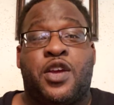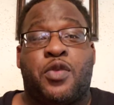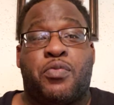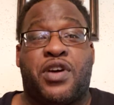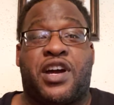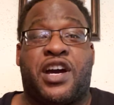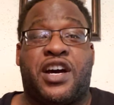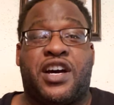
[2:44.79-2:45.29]

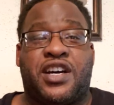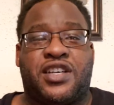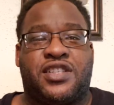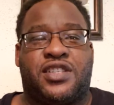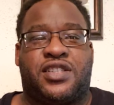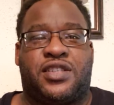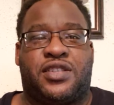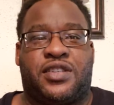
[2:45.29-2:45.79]

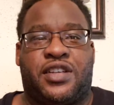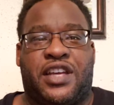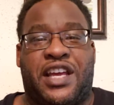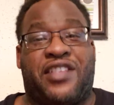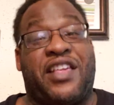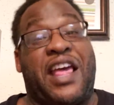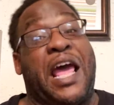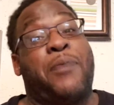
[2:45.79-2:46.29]
because
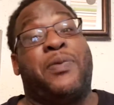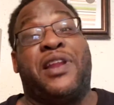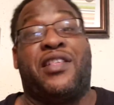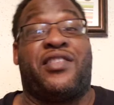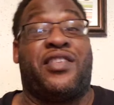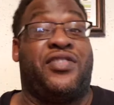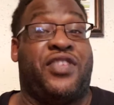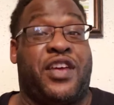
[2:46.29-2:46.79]
it's happening
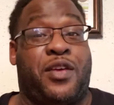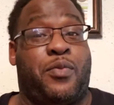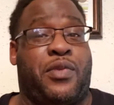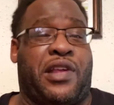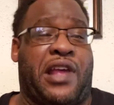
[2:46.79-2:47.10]
to them